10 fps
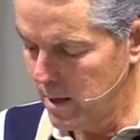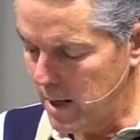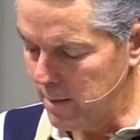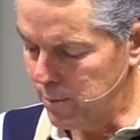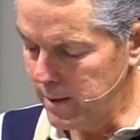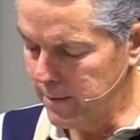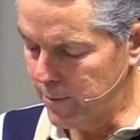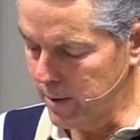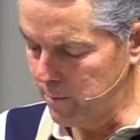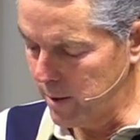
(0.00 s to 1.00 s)
I plead
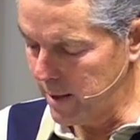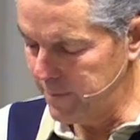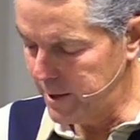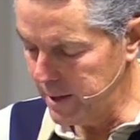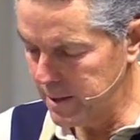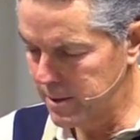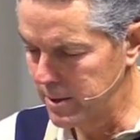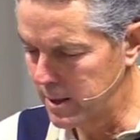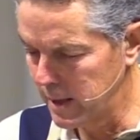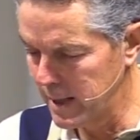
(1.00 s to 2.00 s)
for the blood of Jesus
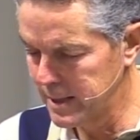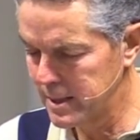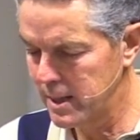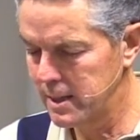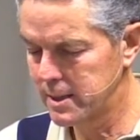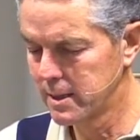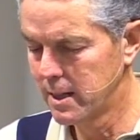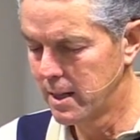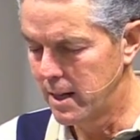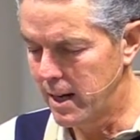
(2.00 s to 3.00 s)
to cleanse us
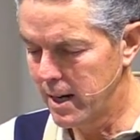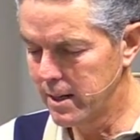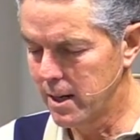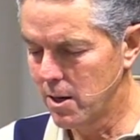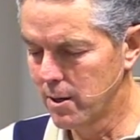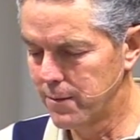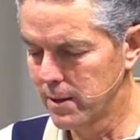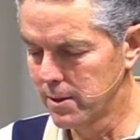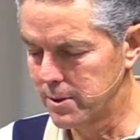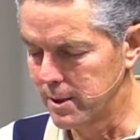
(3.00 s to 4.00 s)
and our
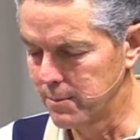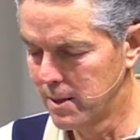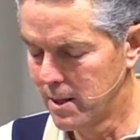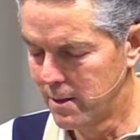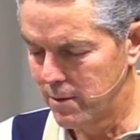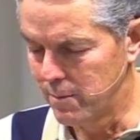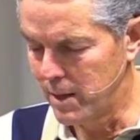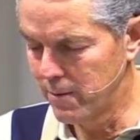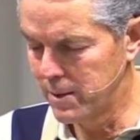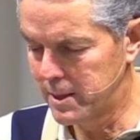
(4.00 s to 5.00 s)
fellowship from
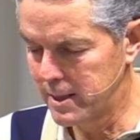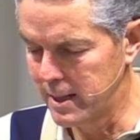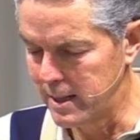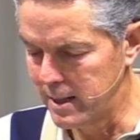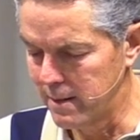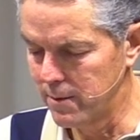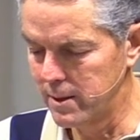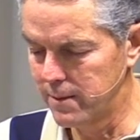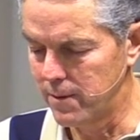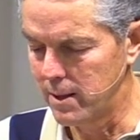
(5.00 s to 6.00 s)
every sin and every
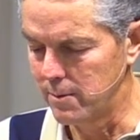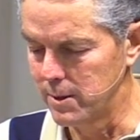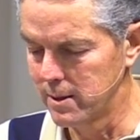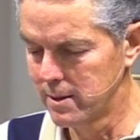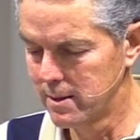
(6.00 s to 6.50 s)
defilement.